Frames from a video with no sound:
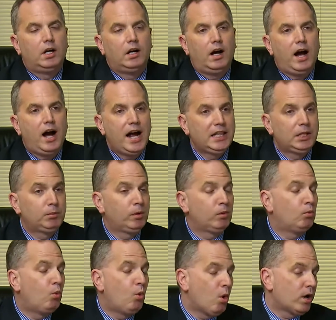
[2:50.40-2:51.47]
uh, highly
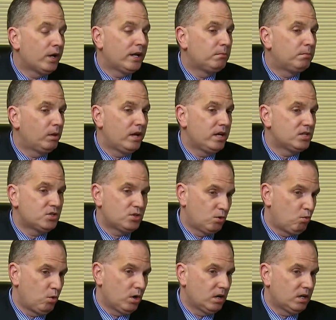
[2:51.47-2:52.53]
rewarding place to
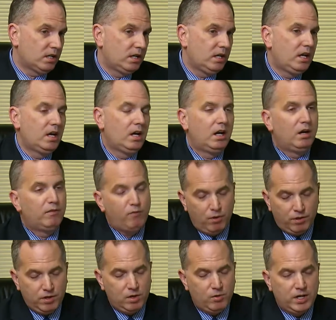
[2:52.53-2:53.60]
work uh,
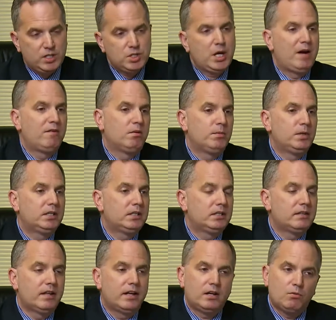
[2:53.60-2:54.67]
for the U.S. government
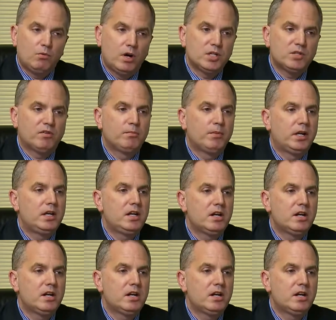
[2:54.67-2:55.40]
uh, that it was for many